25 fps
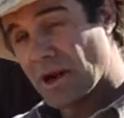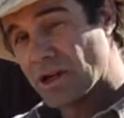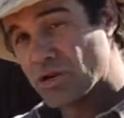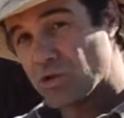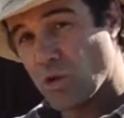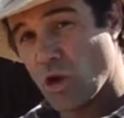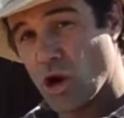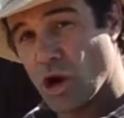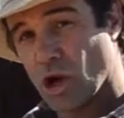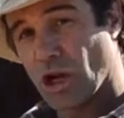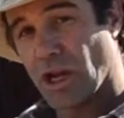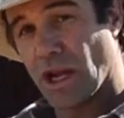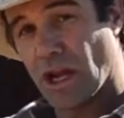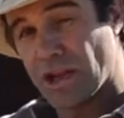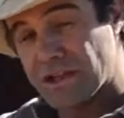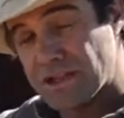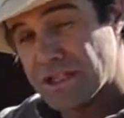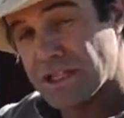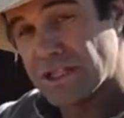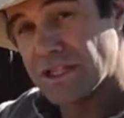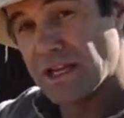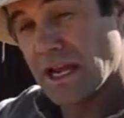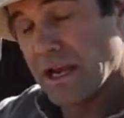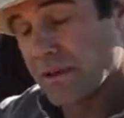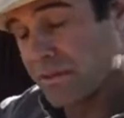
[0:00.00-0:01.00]
work goes
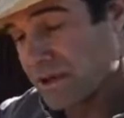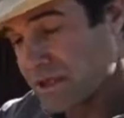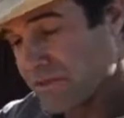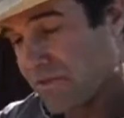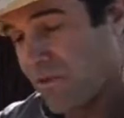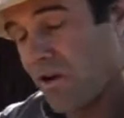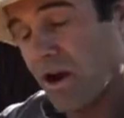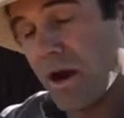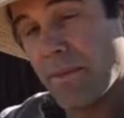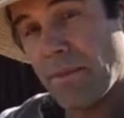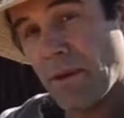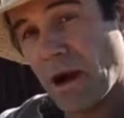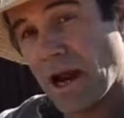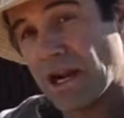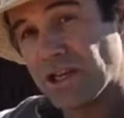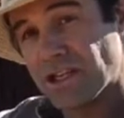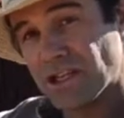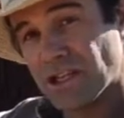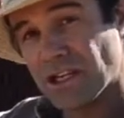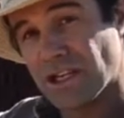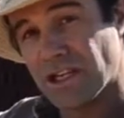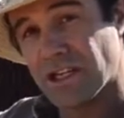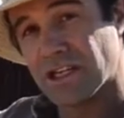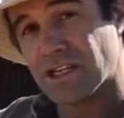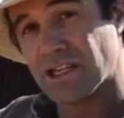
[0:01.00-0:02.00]
in, how much
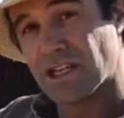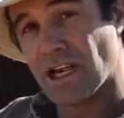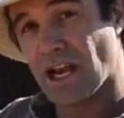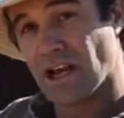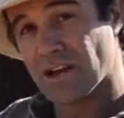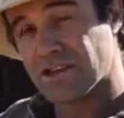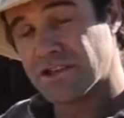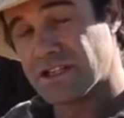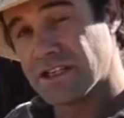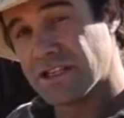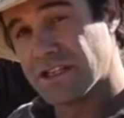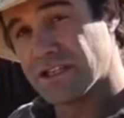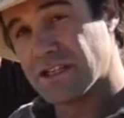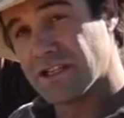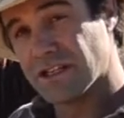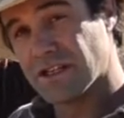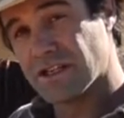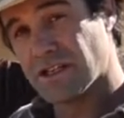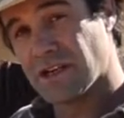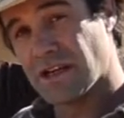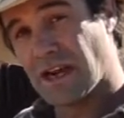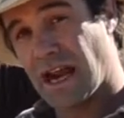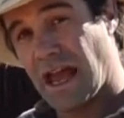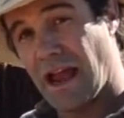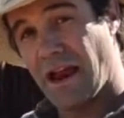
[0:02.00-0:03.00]
vibration goes
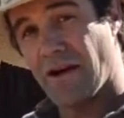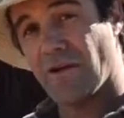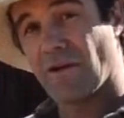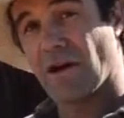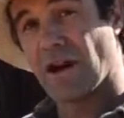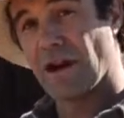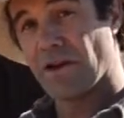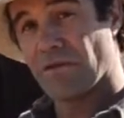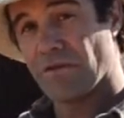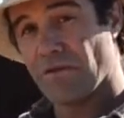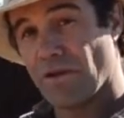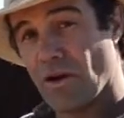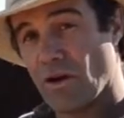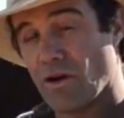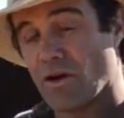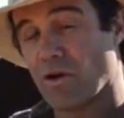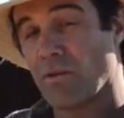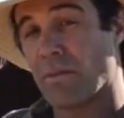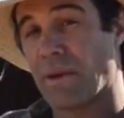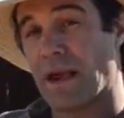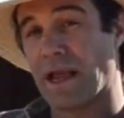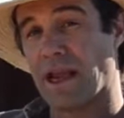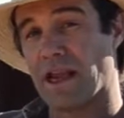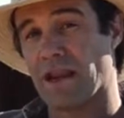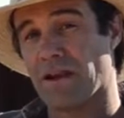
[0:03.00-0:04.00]
into layering a felt or
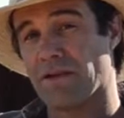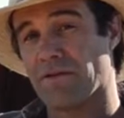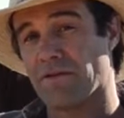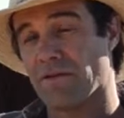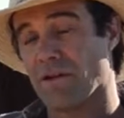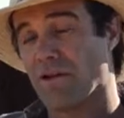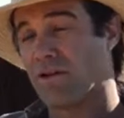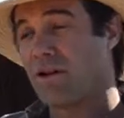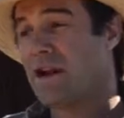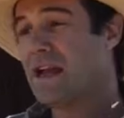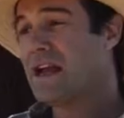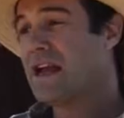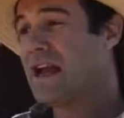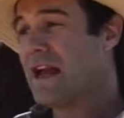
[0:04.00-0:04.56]
making a felt,